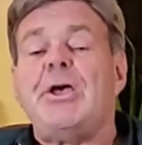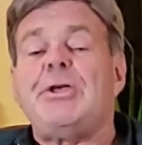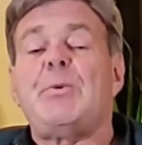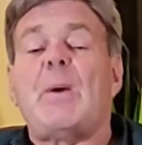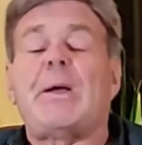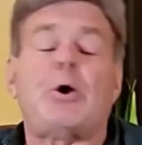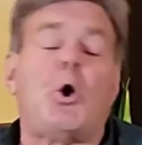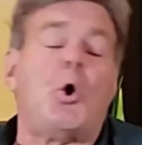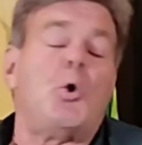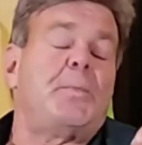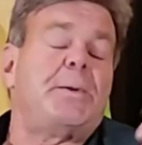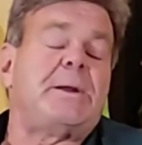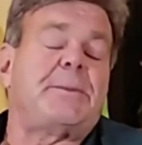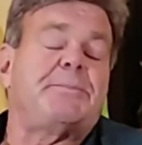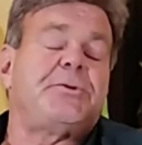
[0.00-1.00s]
You want to
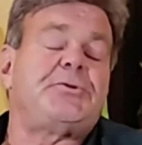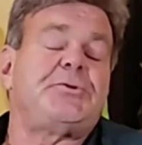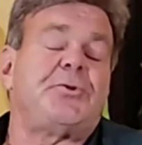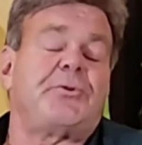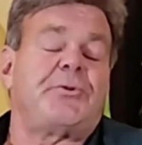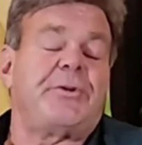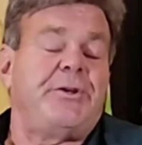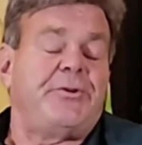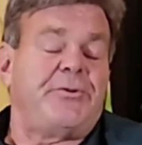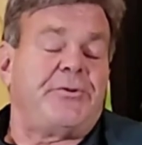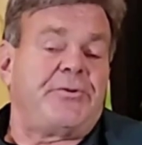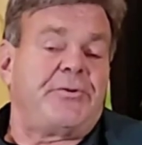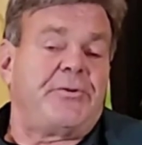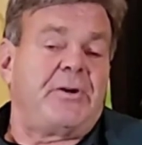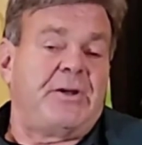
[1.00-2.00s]
open up the door,
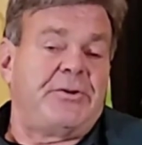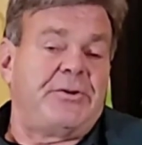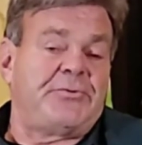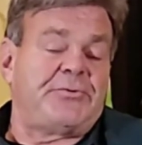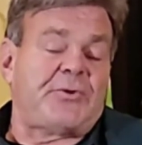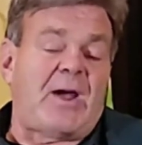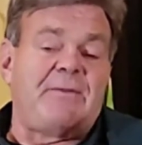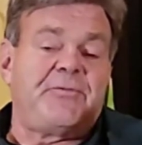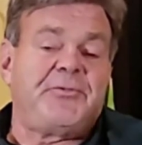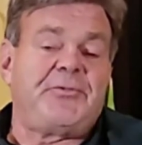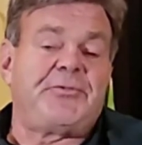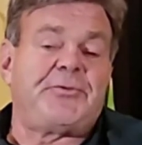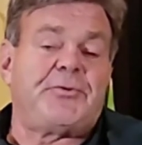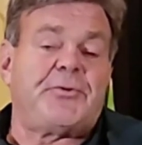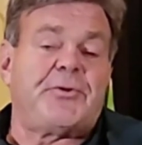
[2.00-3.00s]
your your
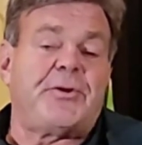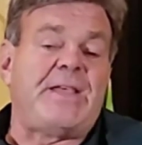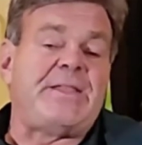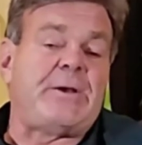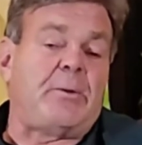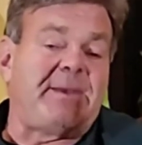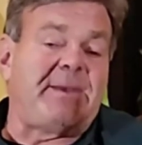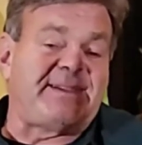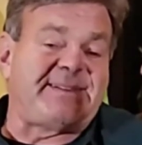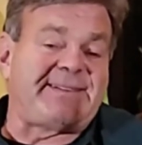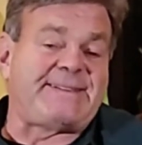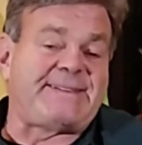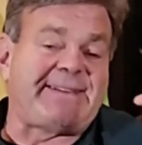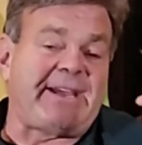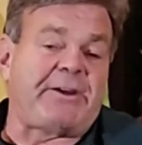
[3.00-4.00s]
driver's door, and there'll be a
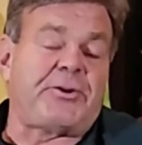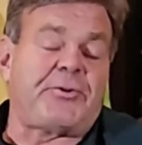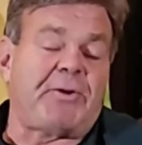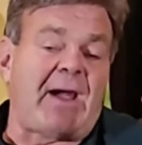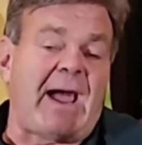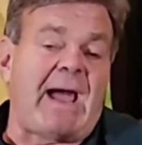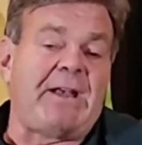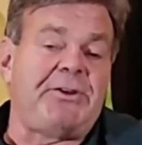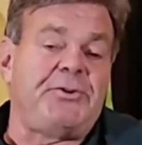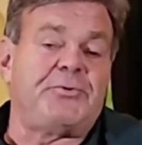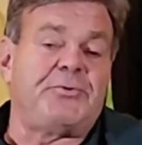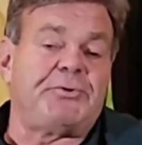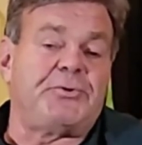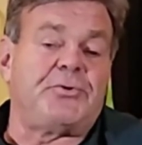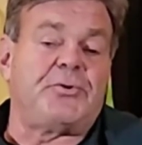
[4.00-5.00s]
sticker on
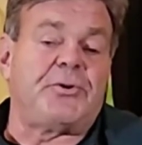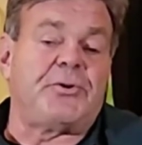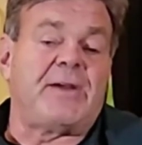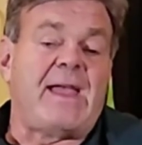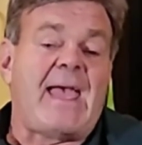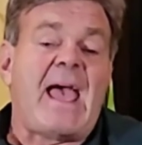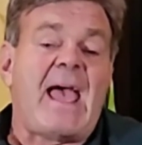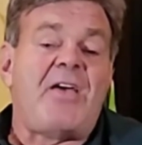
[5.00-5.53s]
your door